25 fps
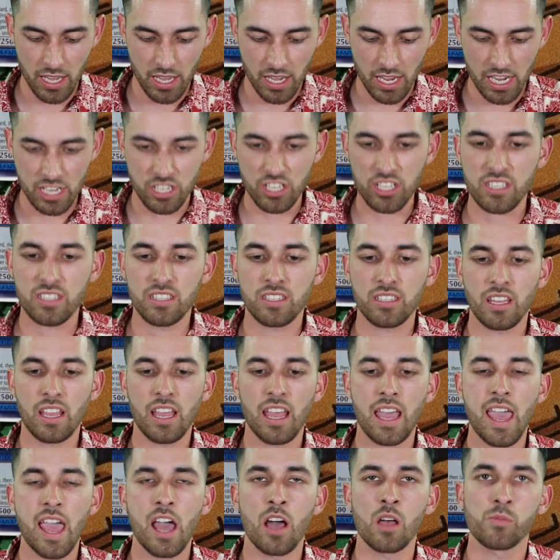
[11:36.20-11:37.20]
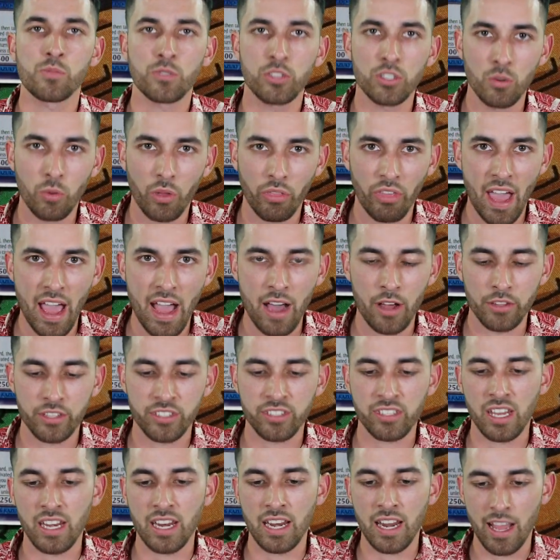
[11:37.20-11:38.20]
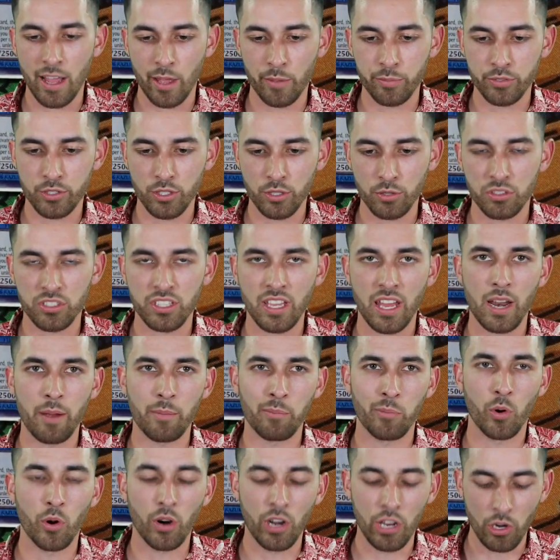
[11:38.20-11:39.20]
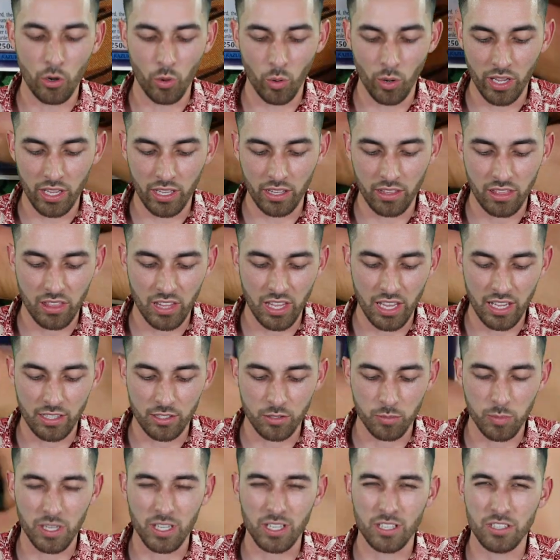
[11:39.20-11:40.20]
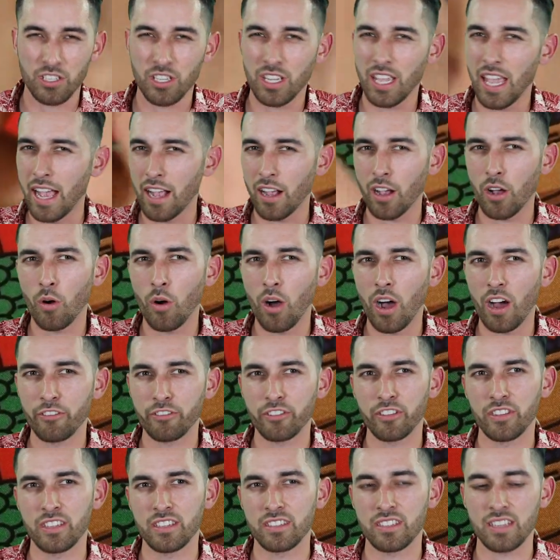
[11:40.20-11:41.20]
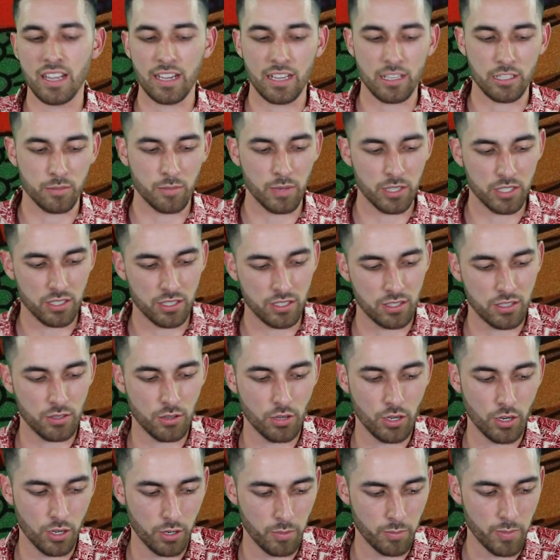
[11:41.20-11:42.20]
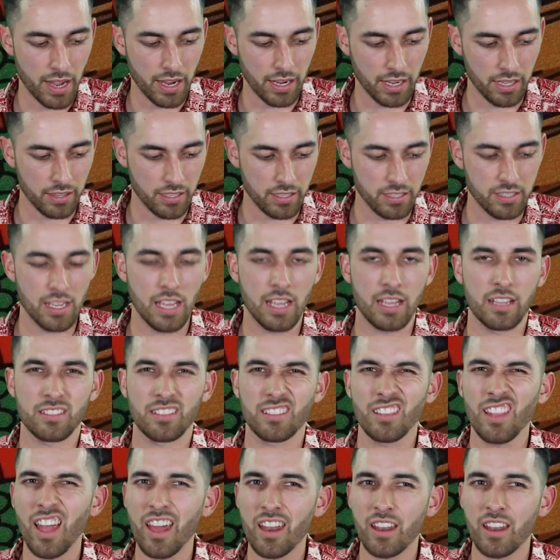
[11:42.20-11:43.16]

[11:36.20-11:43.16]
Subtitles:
it just helps you with outs, and it helps you set up more annoying things, because you can't go off in this deck as much as you could back in the day, because